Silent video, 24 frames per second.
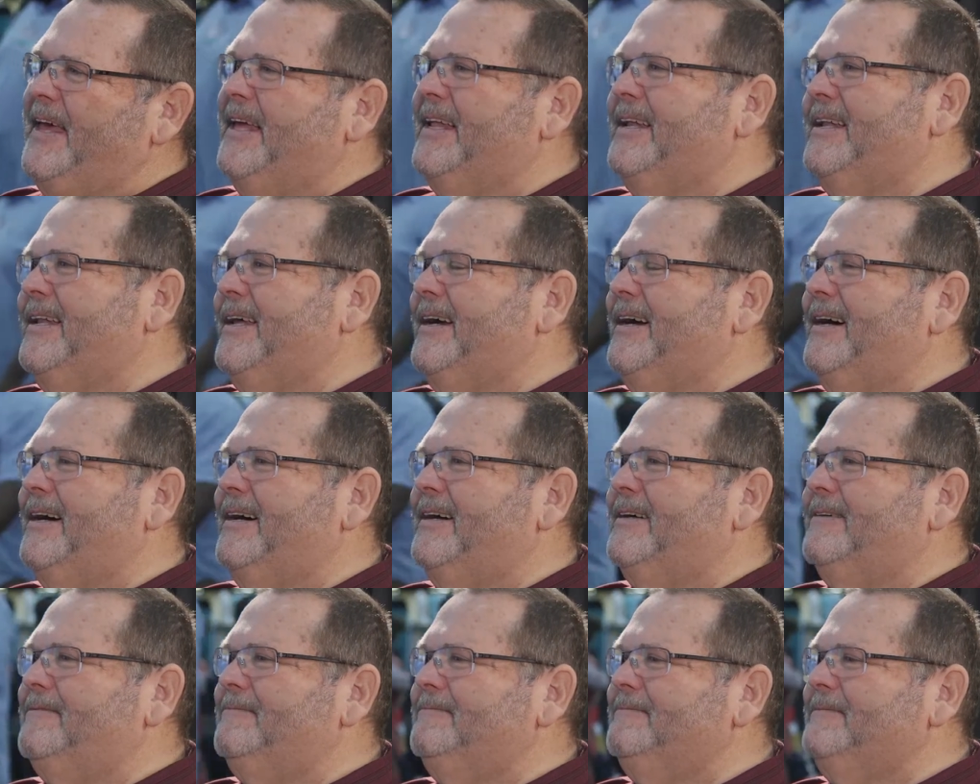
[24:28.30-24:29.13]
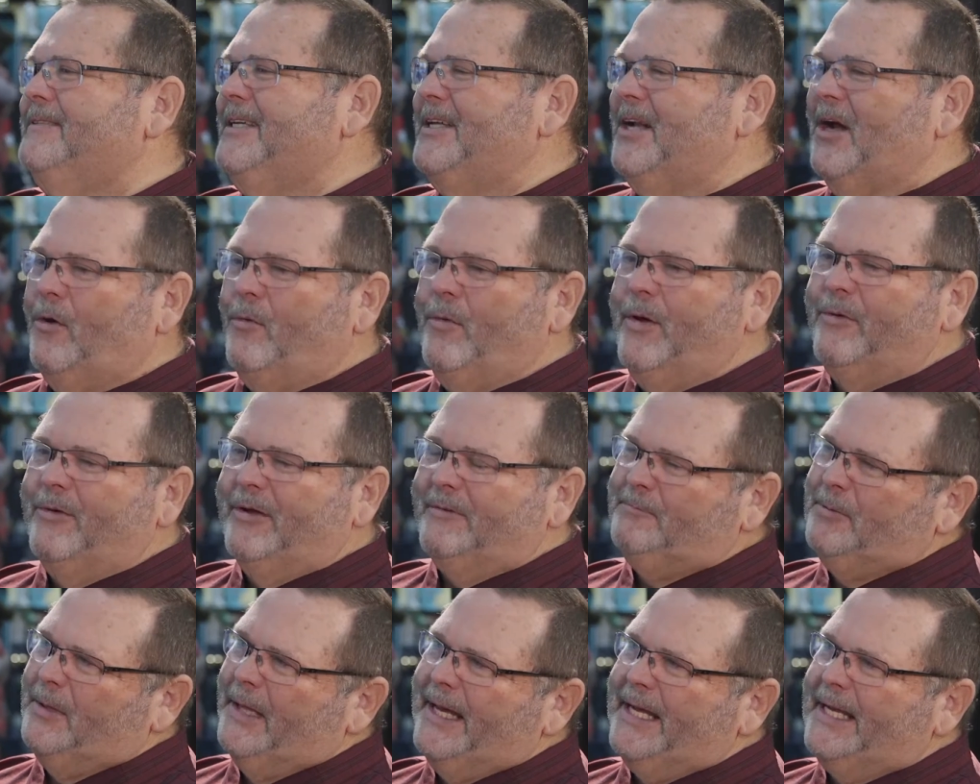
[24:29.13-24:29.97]
then uh, you know we
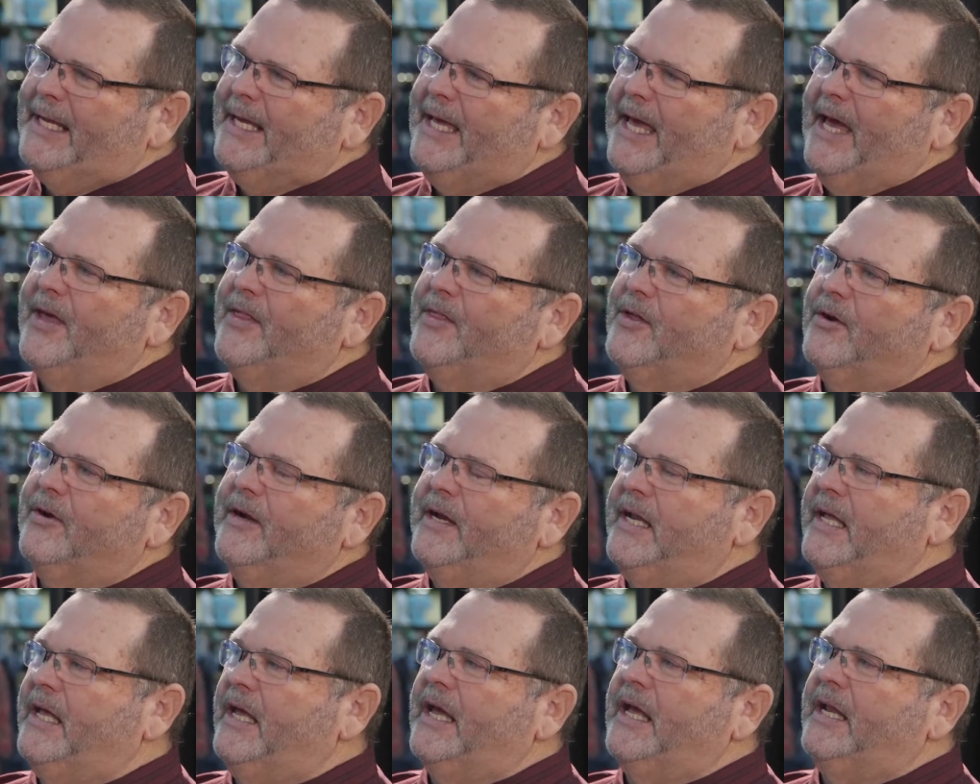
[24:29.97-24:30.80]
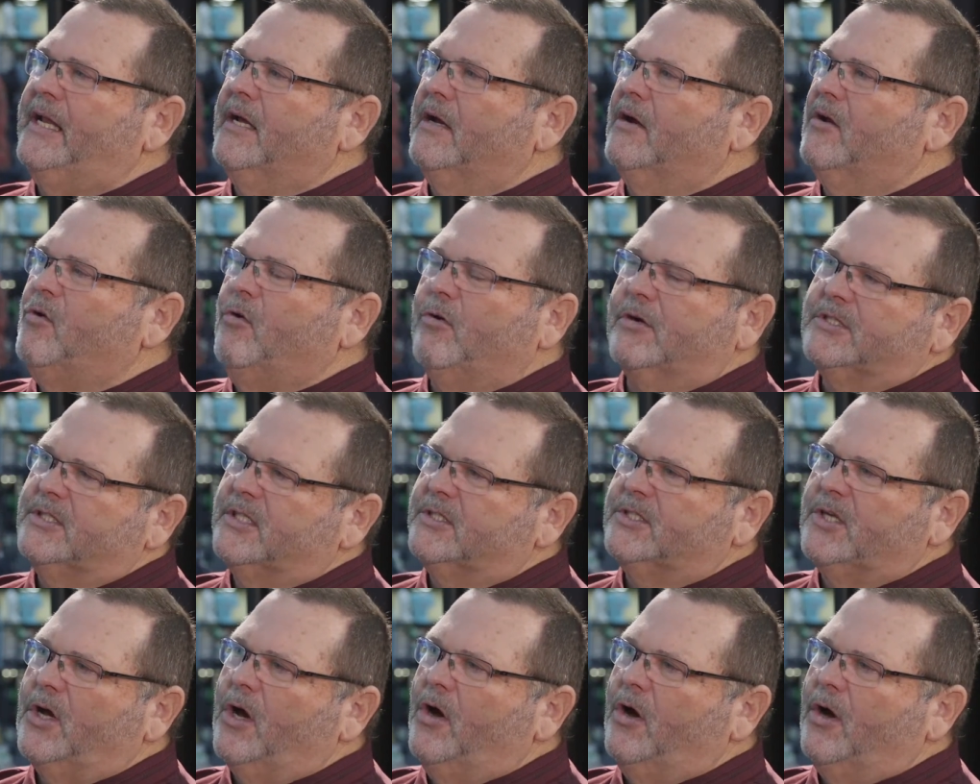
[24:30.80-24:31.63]
would play together, and and of
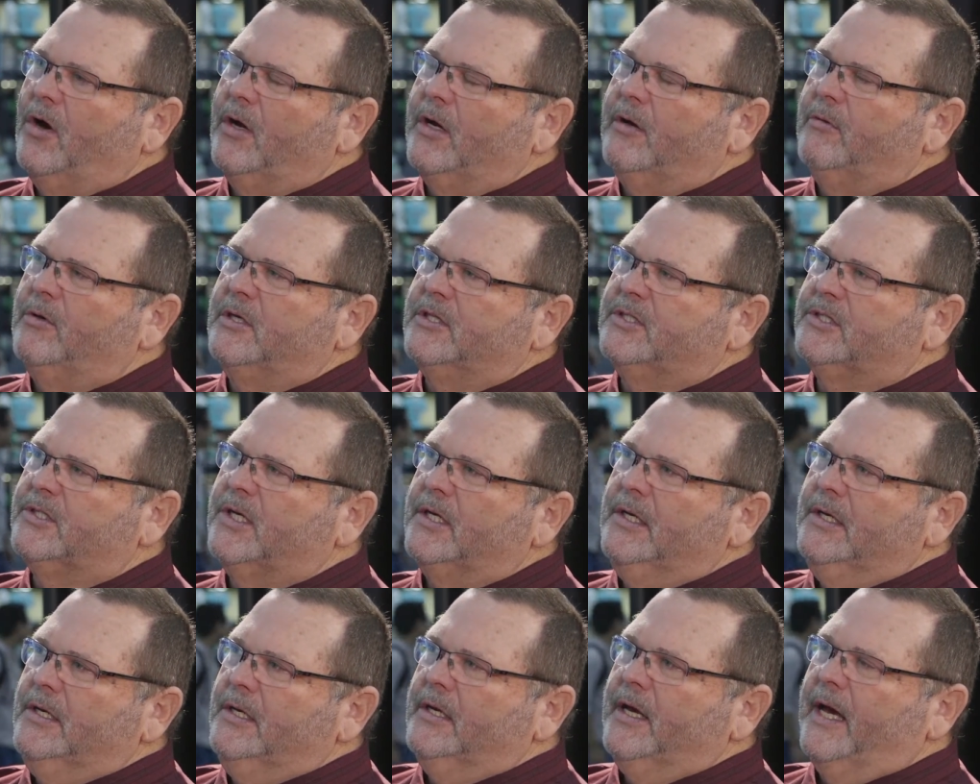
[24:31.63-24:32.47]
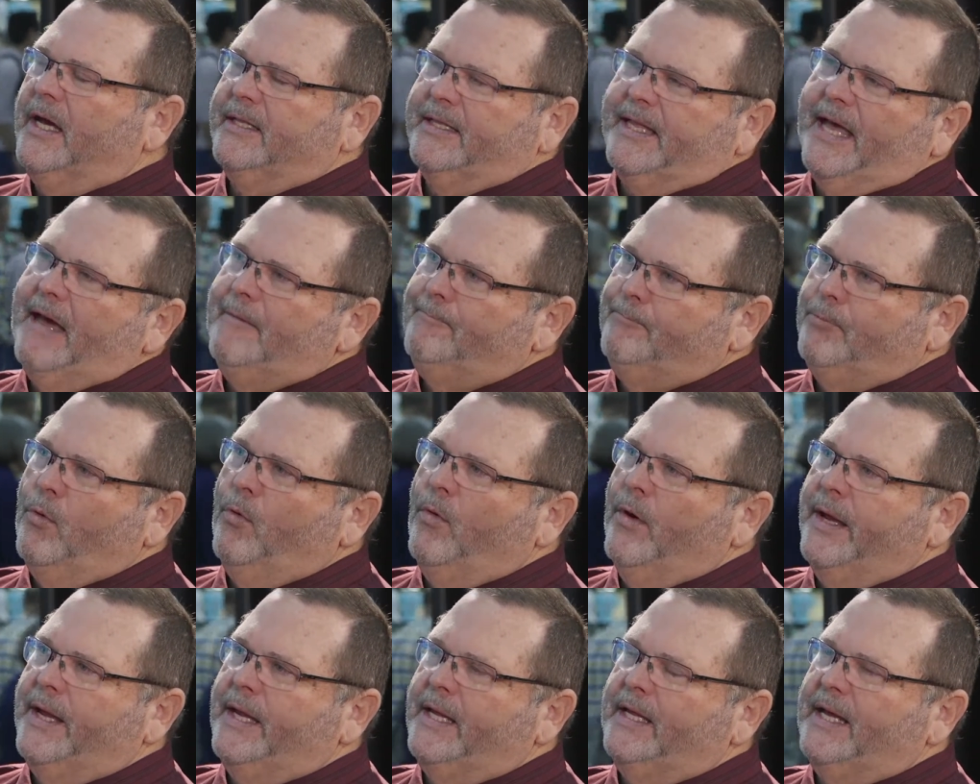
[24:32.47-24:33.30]
course it's all it was at that
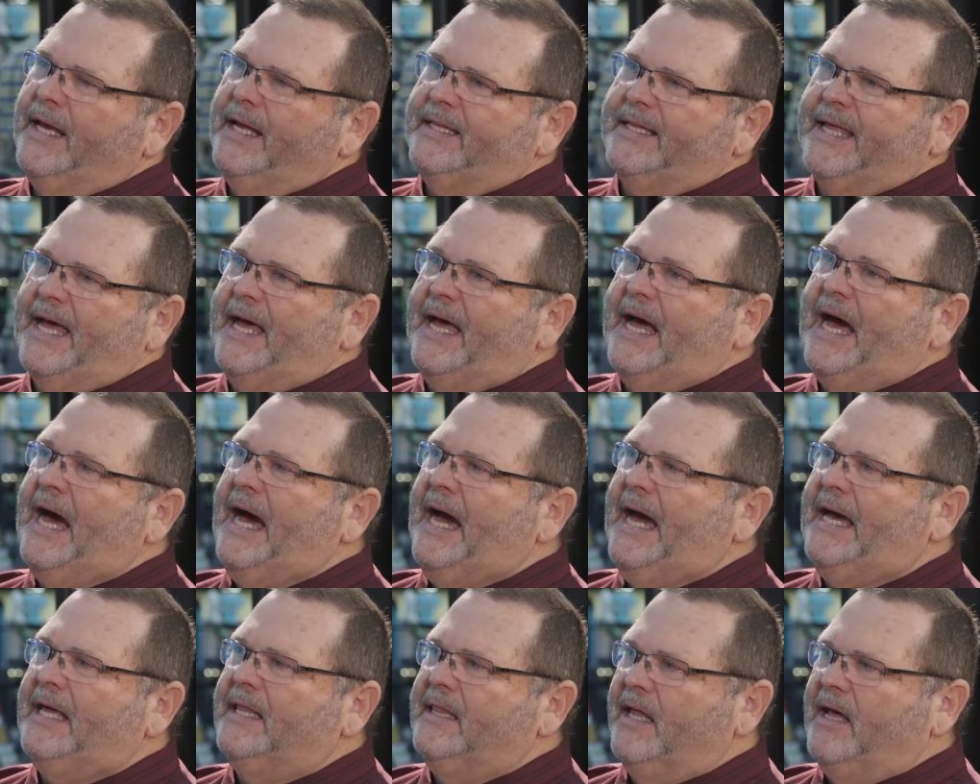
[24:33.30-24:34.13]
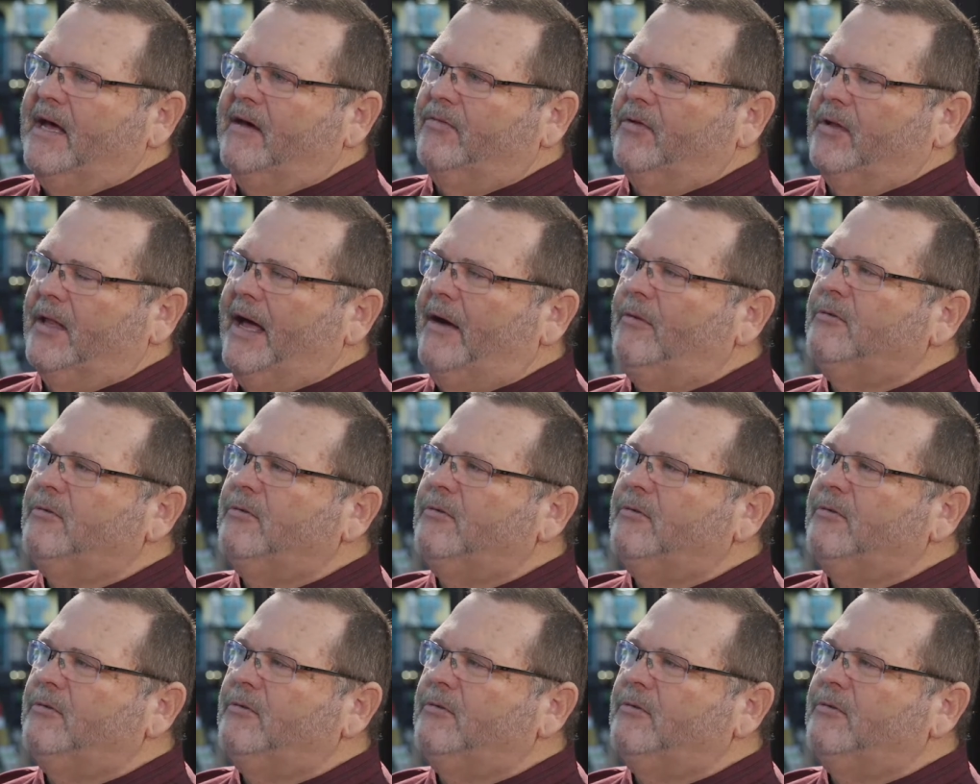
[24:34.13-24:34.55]
point at that high level.